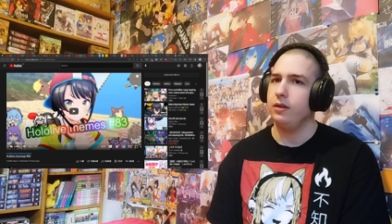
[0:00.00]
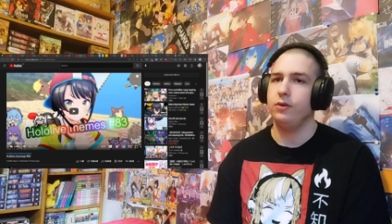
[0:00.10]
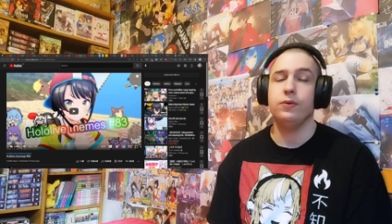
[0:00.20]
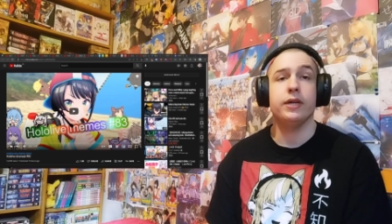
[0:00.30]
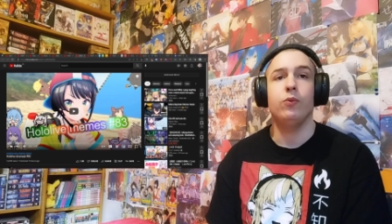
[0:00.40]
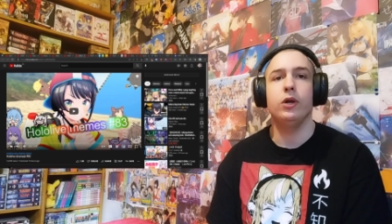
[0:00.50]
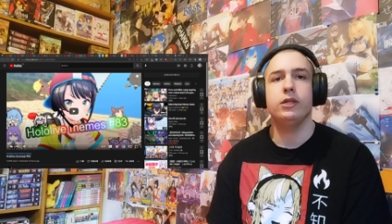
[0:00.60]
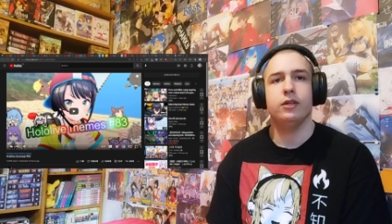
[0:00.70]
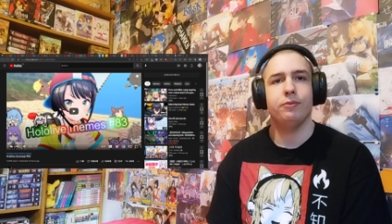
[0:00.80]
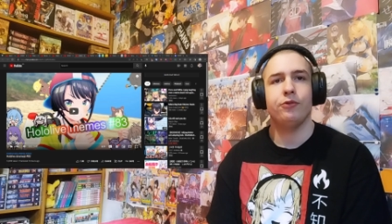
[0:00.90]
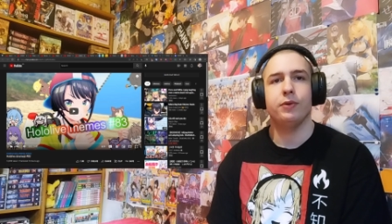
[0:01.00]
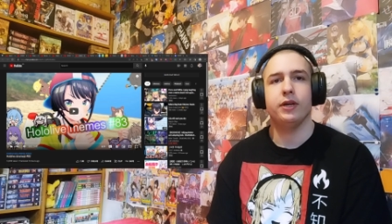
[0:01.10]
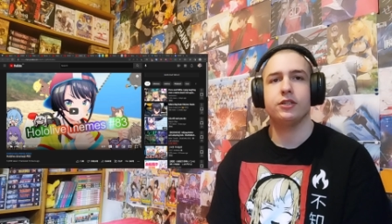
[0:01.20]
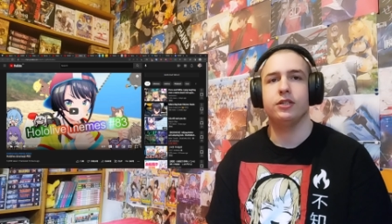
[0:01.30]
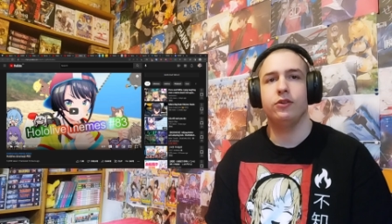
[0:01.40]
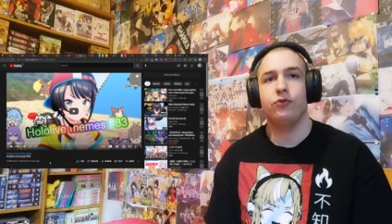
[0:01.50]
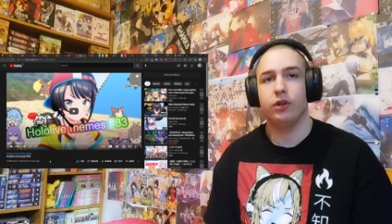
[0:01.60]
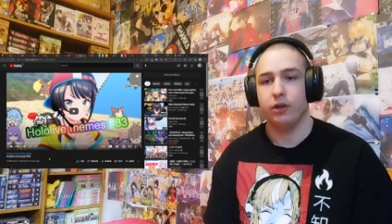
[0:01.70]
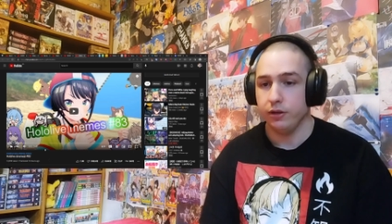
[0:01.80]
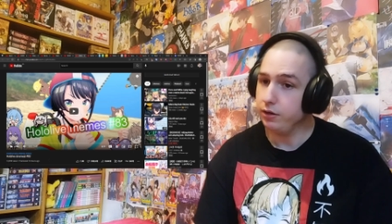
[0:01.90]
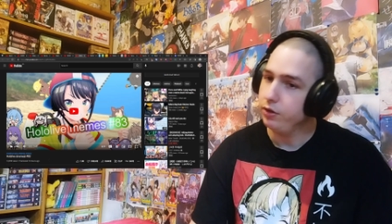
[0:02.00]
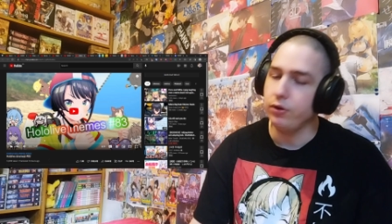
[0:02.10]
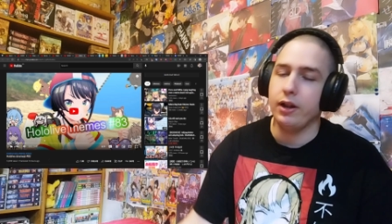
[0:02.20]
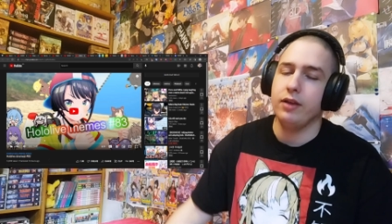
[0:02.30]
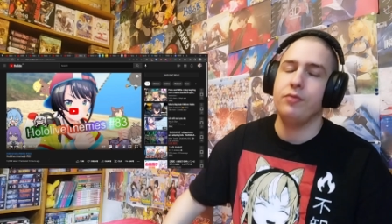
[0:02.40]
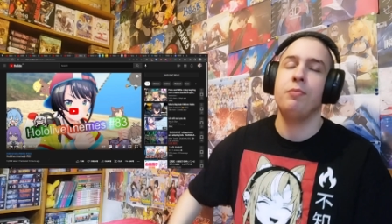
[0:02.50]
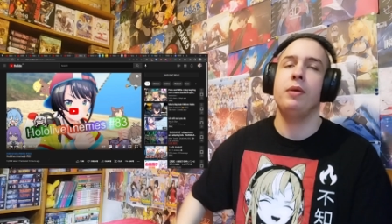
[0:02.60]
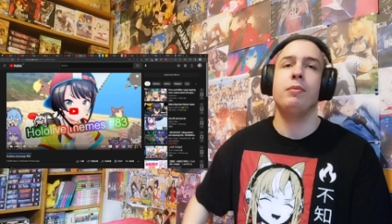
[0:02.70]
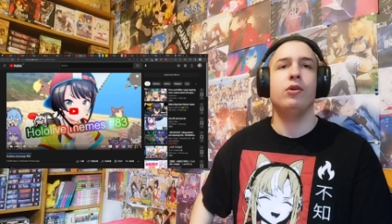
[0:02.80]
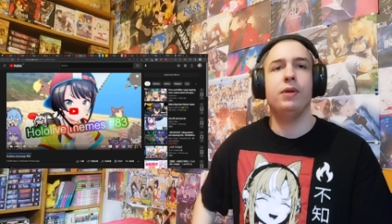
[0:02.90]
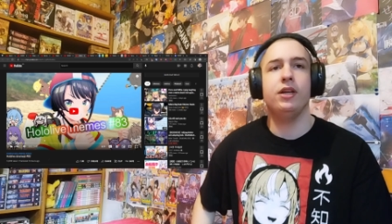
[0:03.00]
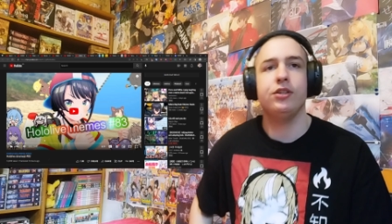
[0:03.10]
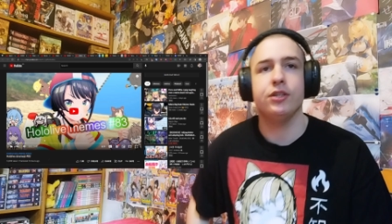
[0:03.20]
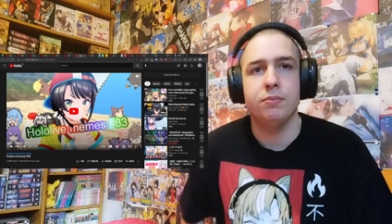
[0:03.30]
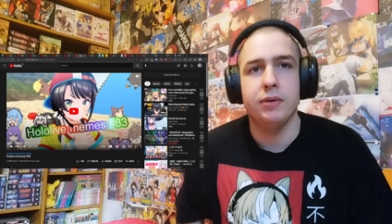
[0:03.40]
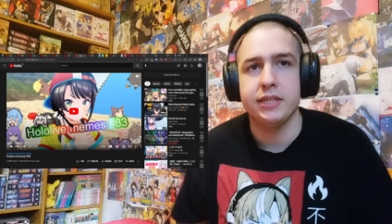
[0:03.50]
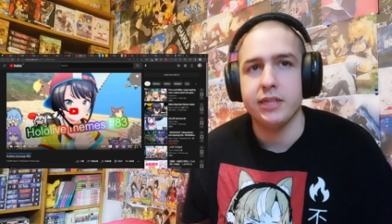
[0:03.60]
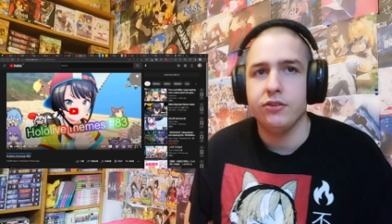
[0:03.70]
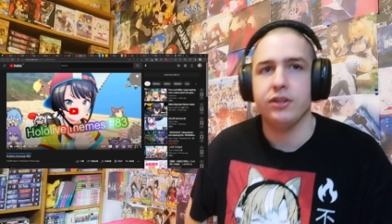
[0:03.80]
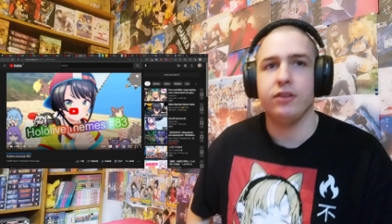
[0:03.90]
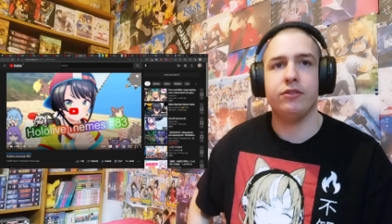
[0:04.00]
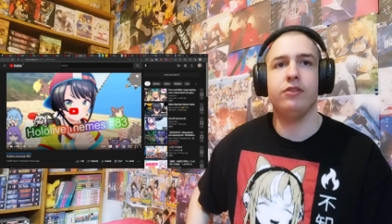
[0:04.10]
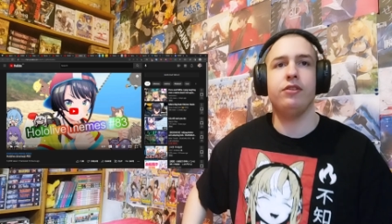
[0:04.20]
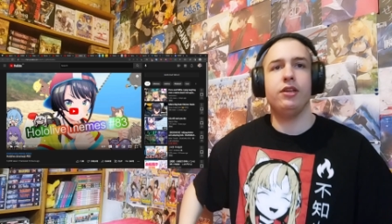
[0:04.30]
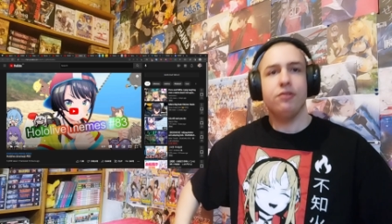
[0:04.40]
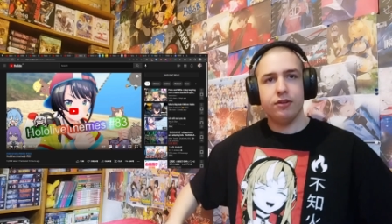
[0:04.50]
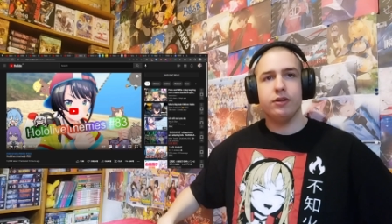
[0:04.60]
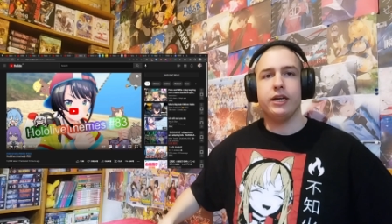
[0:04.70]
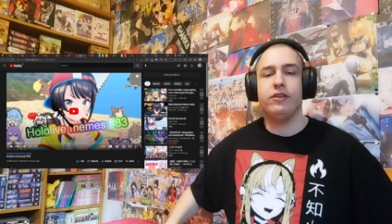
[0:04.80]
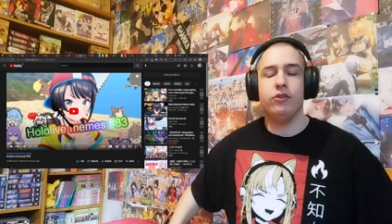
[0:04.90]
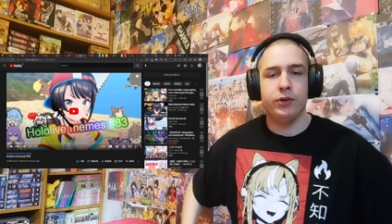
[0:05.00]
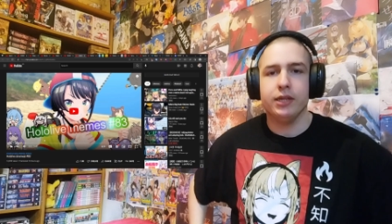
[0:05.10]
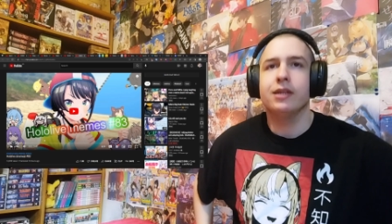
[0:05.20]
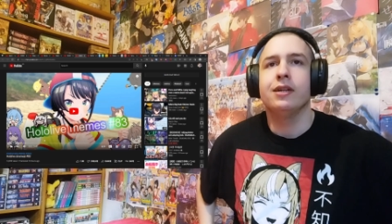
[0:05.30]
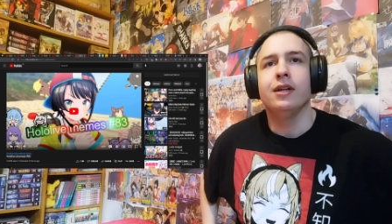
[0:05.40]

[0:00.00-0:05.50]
Hello and welcome to my reaction to another Hololive meme compilation bad catches. This is 83.